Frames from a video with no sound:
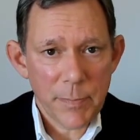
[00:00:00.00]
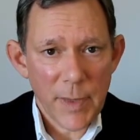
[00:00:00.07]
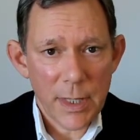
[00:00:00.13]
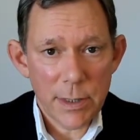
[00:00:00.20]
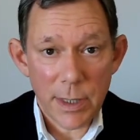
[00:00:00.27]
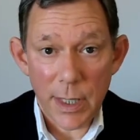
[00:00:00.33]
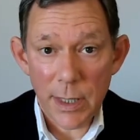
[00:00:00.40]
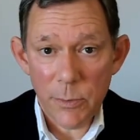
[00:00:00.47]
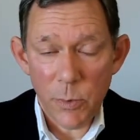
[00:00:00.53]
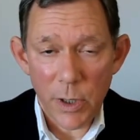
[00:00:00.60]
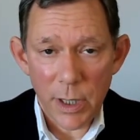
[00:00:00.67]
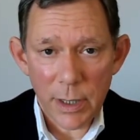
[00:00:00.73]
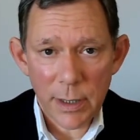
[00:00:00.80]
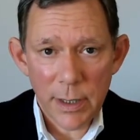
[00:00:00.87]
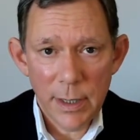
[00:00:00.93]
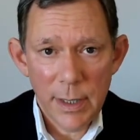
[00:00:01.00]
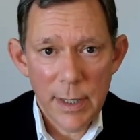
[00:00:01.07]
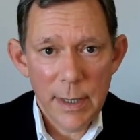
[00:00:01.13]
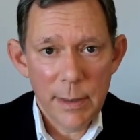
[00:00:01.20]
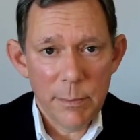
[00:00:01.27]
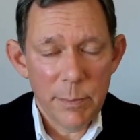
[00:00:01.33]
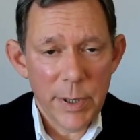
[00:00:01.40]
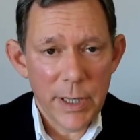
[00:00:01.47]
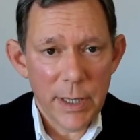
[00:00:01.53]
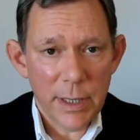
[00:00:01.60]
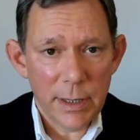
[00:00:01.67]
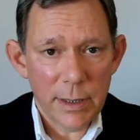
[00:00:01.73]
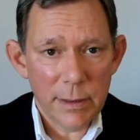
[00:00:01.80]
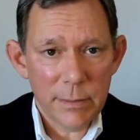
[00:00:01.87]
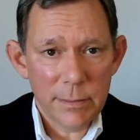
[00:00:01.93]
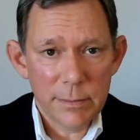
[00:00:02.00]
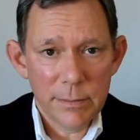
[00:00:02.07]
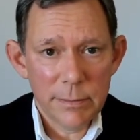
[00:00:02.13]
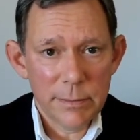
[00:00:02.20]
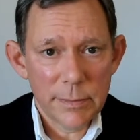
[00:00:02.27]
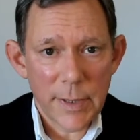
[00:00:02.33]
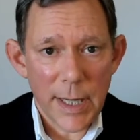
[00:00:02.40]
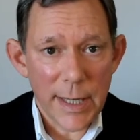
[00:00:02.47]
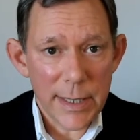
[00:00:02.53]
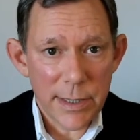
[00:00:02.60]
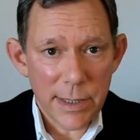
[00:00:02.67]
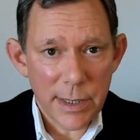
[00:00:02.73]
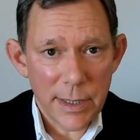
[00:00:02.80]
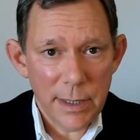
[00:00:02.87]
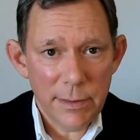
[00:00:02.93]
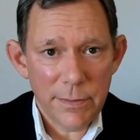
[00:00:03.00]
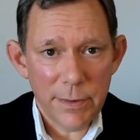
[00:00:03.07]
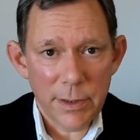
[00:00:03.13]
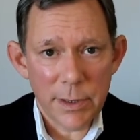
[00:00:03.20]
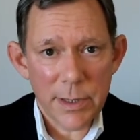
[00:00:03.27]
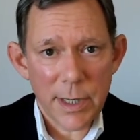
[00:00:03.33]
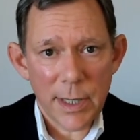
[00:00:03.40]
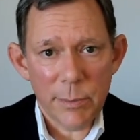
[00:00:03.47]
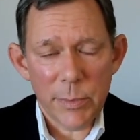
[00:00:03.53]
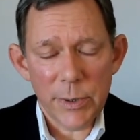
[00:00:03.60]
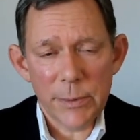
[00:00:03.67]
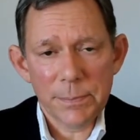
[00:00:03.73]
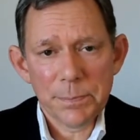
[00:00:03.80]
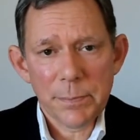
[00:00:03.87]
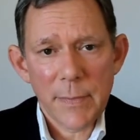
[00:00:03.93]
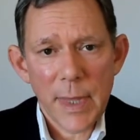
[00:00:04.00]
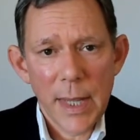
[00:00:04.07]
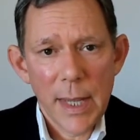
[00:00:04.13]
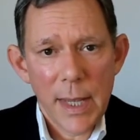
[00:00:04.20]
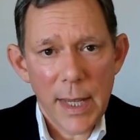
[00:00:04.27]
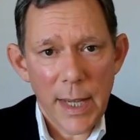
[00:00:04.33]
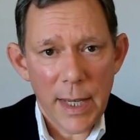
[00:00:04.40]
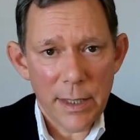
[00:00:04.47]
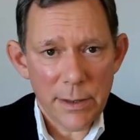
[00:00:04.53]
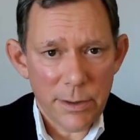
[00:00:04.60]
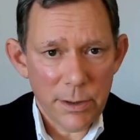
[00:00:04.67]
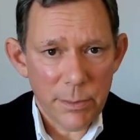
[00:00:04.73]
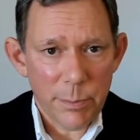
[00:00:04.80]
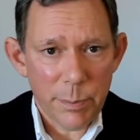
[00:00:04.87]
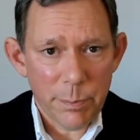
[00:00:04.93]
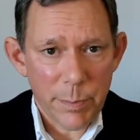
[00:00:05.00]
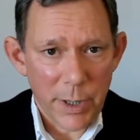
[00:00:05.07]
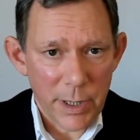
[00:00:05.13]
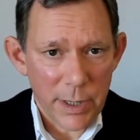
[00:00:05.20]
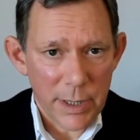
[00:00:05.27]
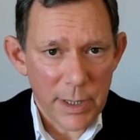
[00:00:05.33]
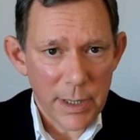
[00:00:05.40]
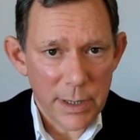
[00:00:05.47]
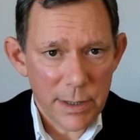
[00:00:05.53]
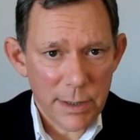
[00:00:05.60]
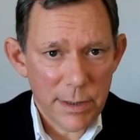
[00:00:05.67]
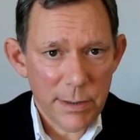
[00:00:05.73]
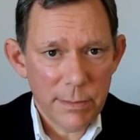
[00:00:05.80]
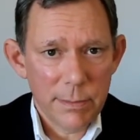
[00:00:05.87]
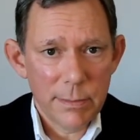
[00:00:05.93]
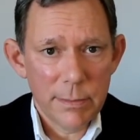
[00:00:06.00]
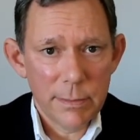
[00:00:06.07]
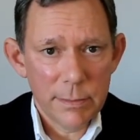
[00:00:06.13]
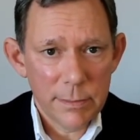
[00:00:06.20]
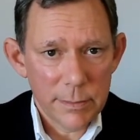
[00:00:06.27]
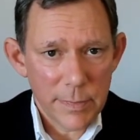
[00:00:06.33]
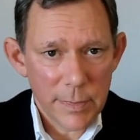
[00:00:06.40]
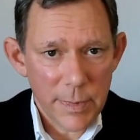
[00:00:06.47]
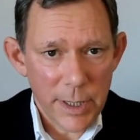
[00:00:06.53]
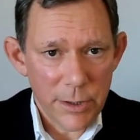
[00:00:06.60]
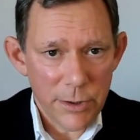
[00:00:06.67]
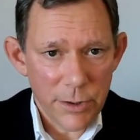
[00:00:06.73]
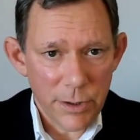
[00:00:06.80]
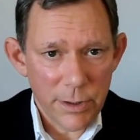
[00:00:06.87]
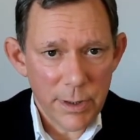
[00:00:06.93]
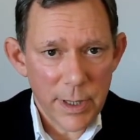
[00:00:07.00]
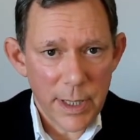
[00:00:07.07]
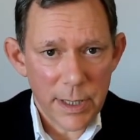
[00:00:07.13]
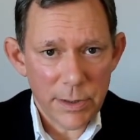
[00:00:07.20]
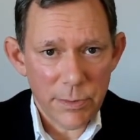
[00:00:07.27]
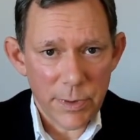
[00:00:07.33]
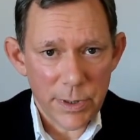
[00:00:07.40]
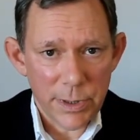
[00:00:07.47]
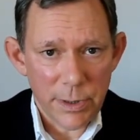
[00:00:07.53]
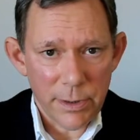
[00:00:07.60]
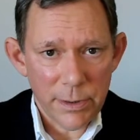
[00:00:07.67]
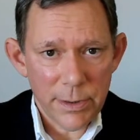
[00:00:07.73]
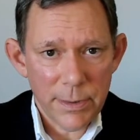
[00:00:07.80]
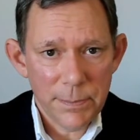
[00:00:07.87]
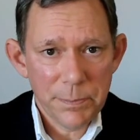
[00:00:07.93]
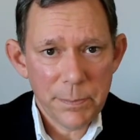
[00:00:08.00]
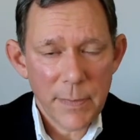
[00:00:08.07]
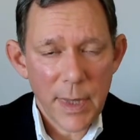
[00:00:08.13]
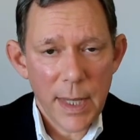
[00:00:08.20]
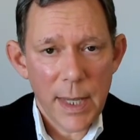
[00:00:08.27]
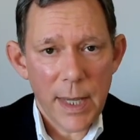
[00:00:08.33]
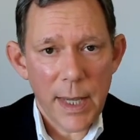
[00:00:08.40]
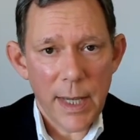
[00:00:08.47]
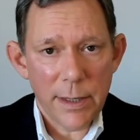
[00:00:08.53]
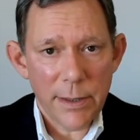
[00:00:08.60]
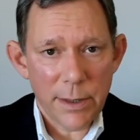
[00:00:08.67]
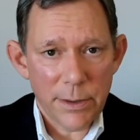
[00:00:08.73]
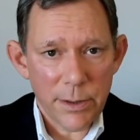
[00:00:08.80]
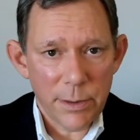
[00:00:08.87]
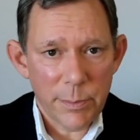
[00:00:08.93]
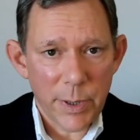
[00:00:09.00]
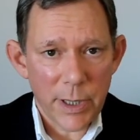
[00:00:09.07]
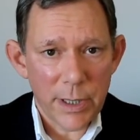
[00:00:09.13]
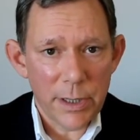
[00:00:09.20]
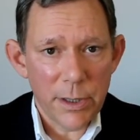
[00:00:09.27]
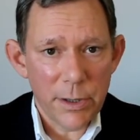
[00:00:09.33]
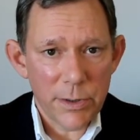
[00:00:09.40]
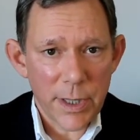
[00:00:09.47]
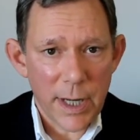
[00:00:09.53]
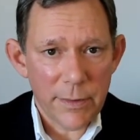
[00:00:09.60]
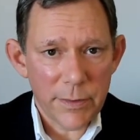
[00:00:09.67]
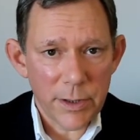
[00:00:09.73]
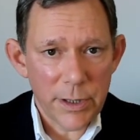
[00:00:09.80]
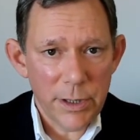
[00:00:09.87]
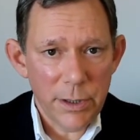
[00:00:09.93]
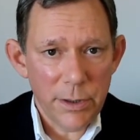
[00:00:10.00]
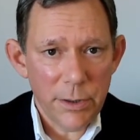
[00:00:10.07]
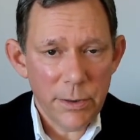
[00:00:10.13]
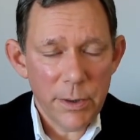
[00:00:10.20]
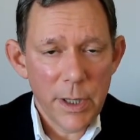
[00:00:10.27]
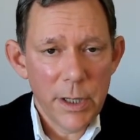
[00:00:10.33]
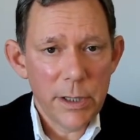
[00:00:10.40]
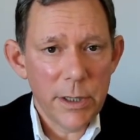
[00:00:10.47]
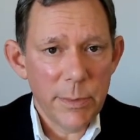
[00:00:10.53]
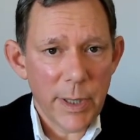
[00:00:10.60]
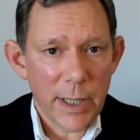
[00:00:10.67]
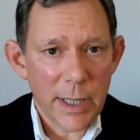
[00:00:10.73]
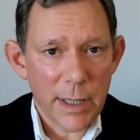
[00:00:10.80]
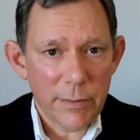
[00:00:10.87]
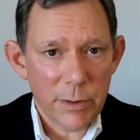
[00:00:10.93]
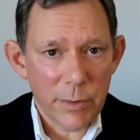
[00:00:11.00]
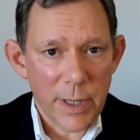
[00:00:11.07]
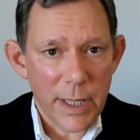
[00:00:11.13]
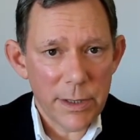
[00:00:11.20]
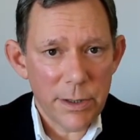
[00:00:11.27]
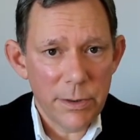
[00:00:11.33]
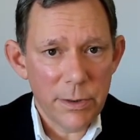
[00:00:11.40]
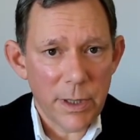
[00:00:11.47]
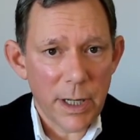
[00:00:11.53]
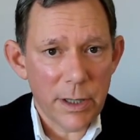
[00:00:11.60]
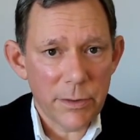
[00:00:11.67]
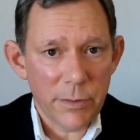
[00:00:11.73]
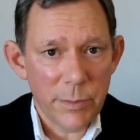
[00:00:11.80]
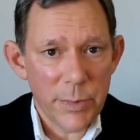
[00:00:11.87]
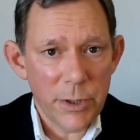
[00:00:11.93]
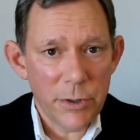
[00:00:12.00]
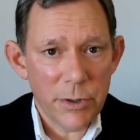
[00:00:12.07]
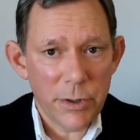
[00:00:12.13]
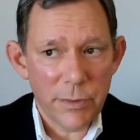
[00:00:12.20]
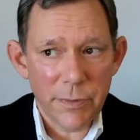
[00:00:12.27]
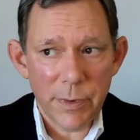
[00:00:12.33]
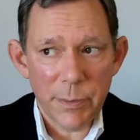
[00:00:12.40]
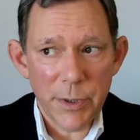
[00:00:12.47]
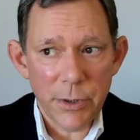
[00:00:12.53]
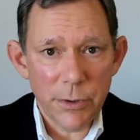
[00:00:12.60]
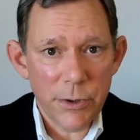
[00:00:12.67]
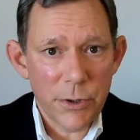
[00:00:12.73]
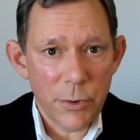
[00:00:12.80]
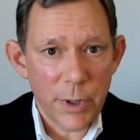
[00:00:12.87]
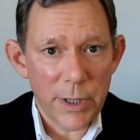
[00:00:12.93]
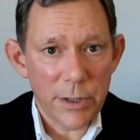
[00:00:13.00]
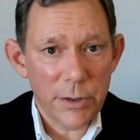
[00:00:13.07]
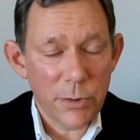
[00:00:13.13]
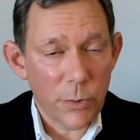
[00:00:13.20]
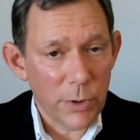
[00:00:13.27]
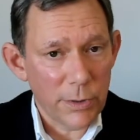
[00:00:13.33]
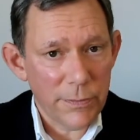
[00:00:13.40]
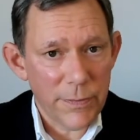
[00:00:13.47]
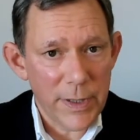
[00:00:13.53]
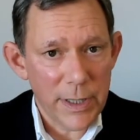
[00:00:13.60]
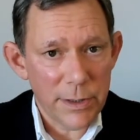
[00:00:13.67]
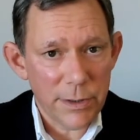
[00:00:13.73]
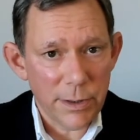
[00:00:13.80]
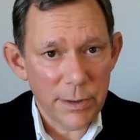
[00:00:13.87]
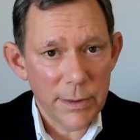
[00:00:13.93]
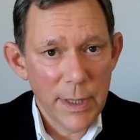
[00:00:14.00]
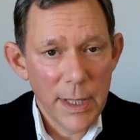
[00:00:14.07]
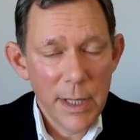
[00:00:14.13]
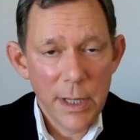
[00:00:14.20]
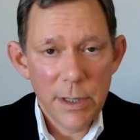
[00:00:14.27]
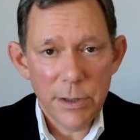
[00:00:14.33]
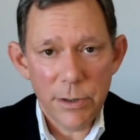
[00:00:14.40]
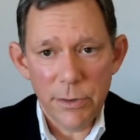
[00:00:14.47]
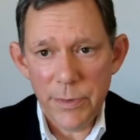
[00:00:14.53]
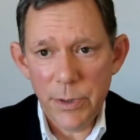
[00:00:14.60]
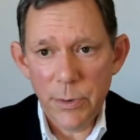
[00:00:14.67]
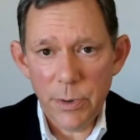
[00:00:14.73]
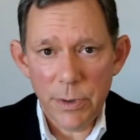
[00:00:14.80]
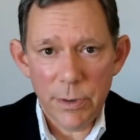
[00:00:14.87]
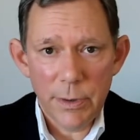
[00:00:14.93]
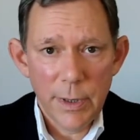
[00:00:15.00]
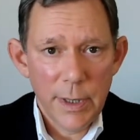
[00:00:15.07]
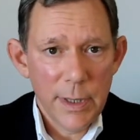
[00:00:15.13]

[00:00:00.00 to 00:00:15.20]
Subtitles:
sidewalk being icy, for example, and a third party gets injured as a result, and the third party goes after you, you might have a right to contribution from your joint tortfeasor. So if you were